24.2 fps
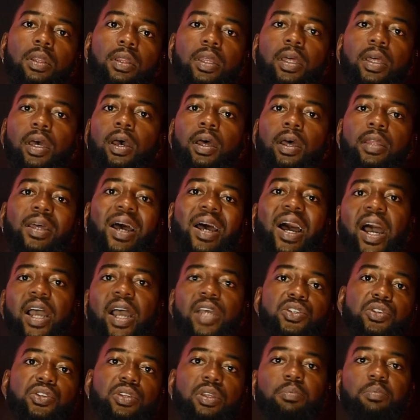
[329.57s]
the
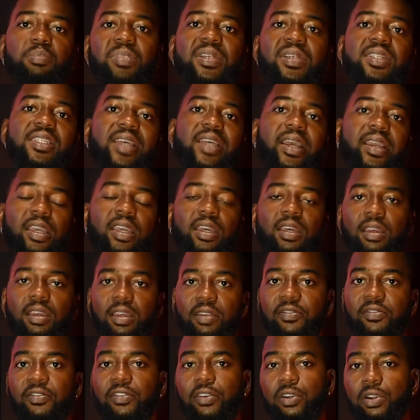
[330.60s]
highs or the mids that get
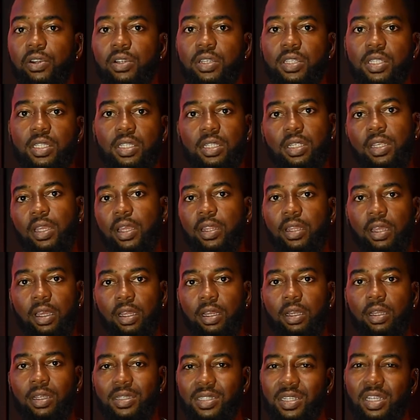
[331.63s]
hit first, and
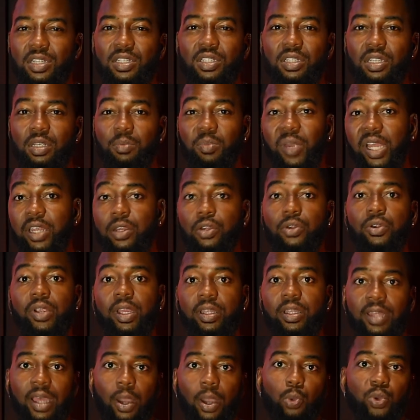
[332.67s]
then essentially you might
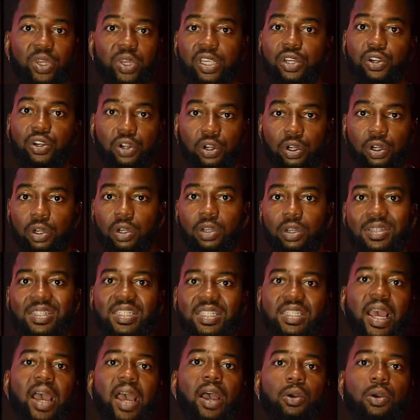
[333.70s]
create that weaker
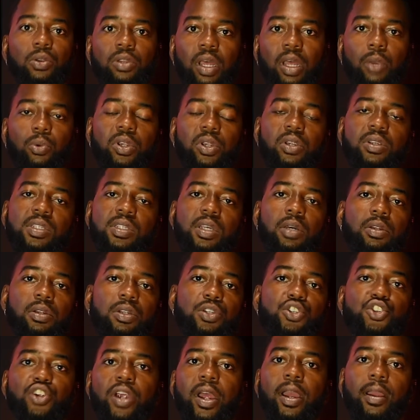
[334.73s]
sound, that weaker
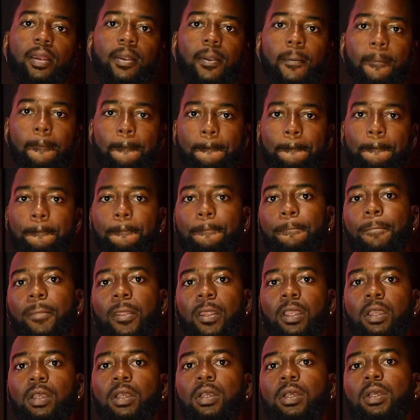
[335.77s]
sounding track.
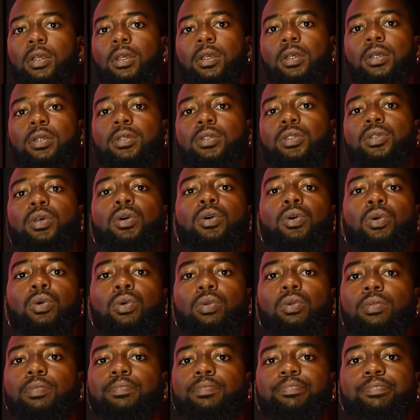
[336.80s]

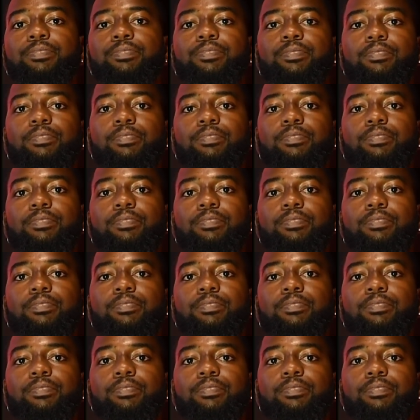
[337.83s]
So